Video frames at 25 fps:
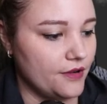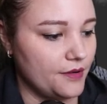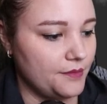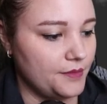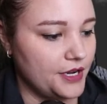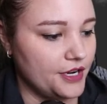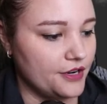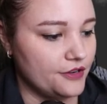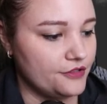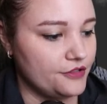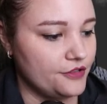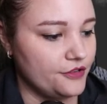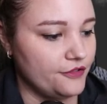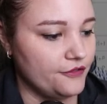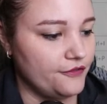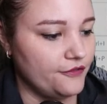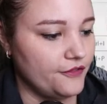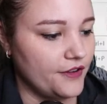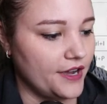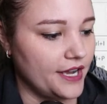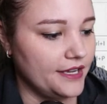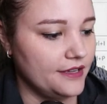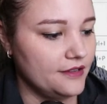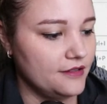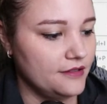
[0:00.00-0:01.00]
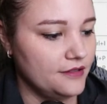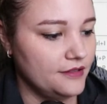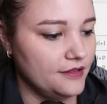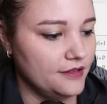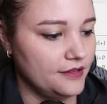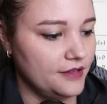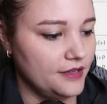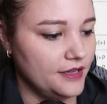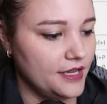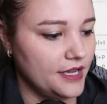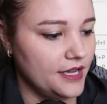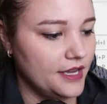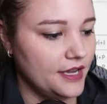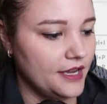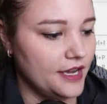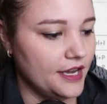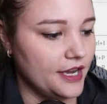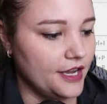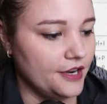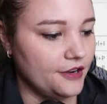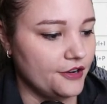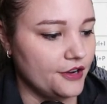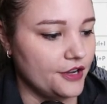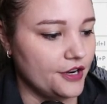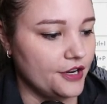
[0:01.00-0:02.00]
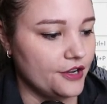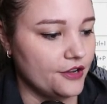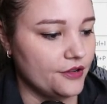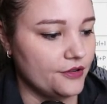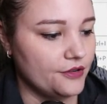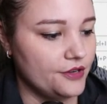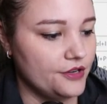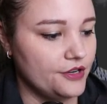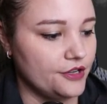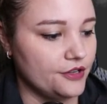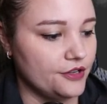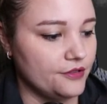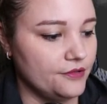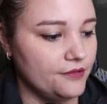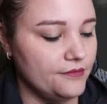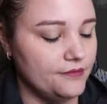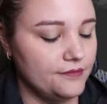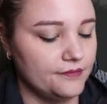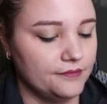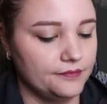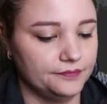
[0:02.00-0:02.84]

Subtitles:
up here to File, and you're going to go to New,